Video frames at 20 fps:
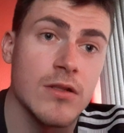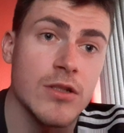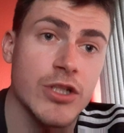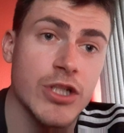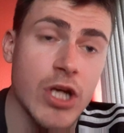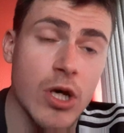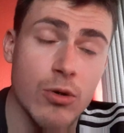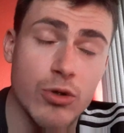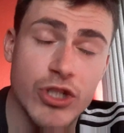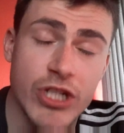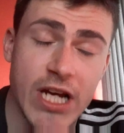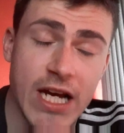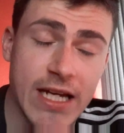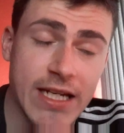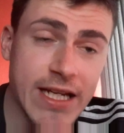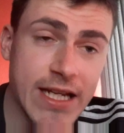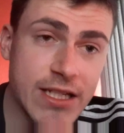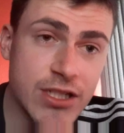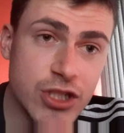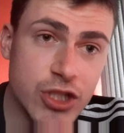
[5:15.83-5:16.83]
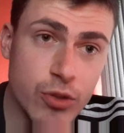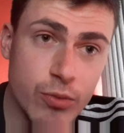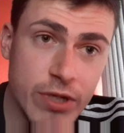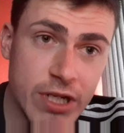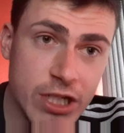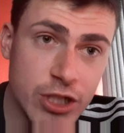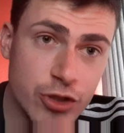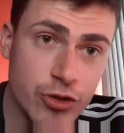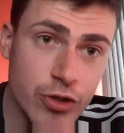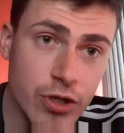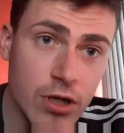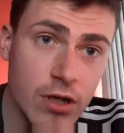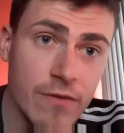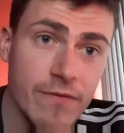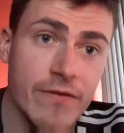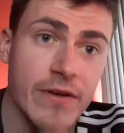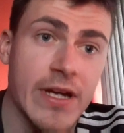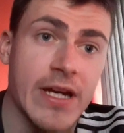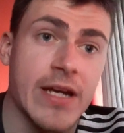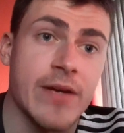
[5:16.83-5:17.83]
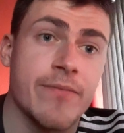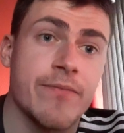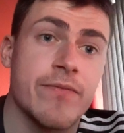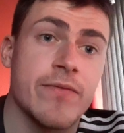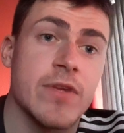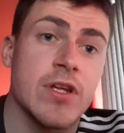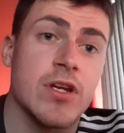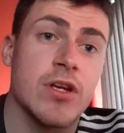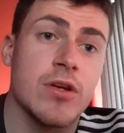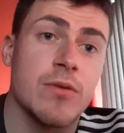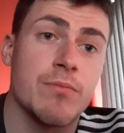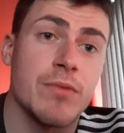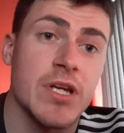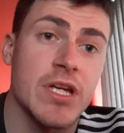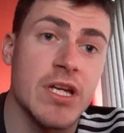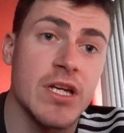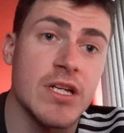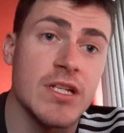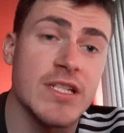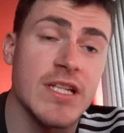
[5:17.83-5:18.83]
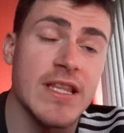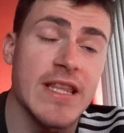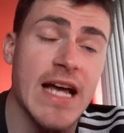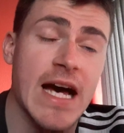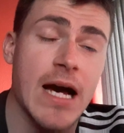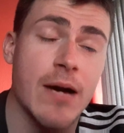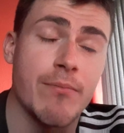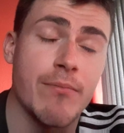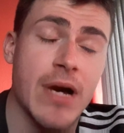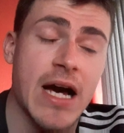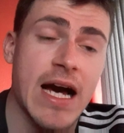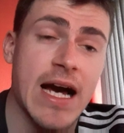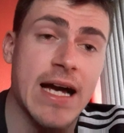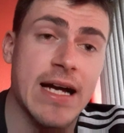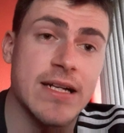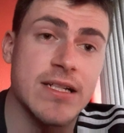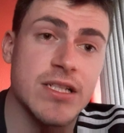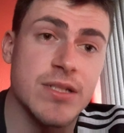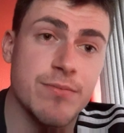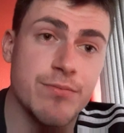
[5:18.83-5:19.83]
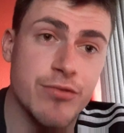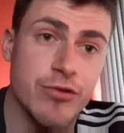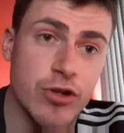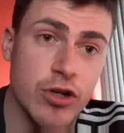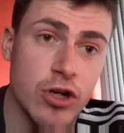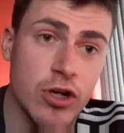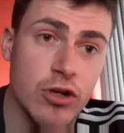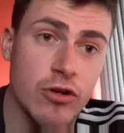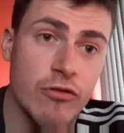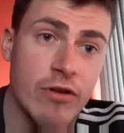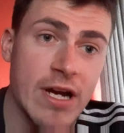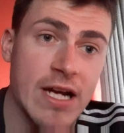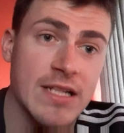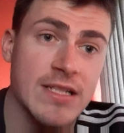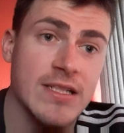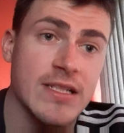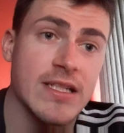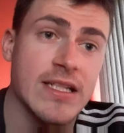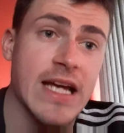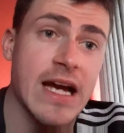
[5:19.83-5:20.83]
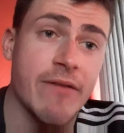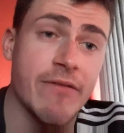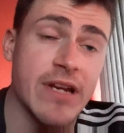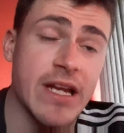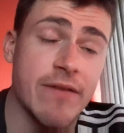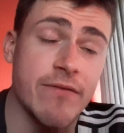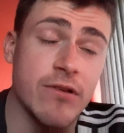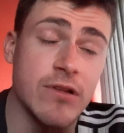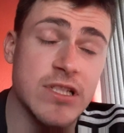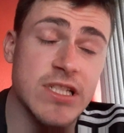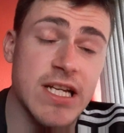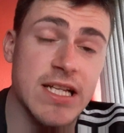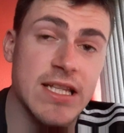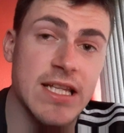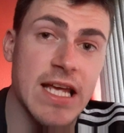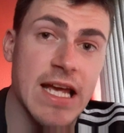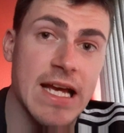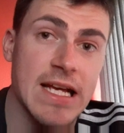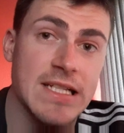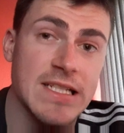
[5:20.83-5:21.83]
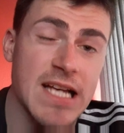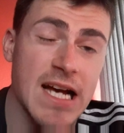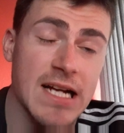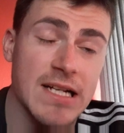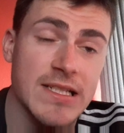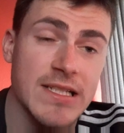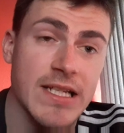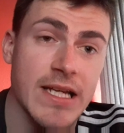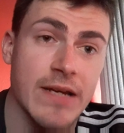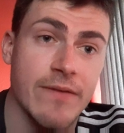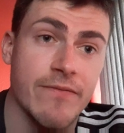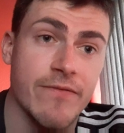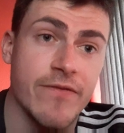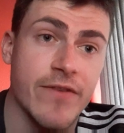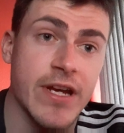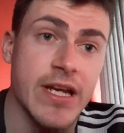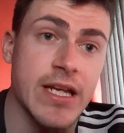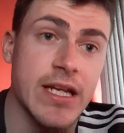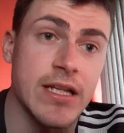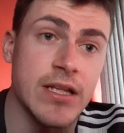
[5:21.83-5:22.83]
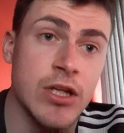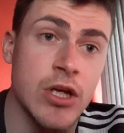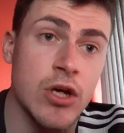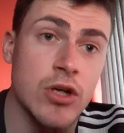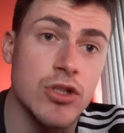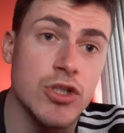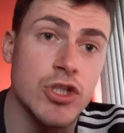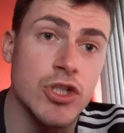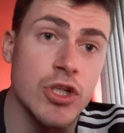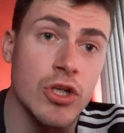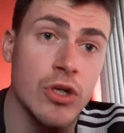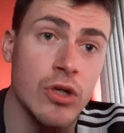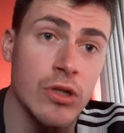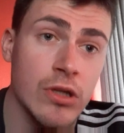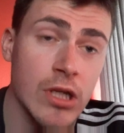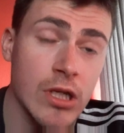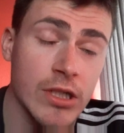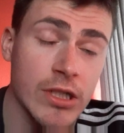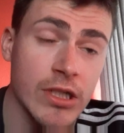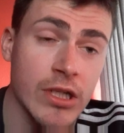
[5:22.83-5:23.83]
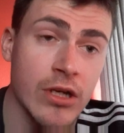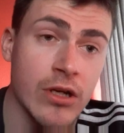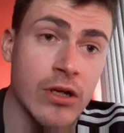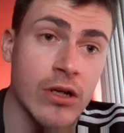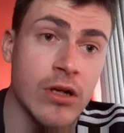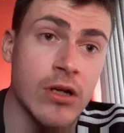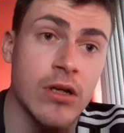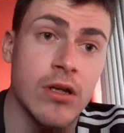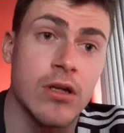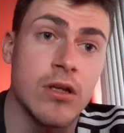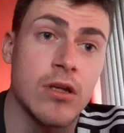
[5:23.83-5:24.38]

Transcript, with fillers: Solskjaer needs to win a trophy because that marks progress. Gary Neville said the exact same thing not so long ago.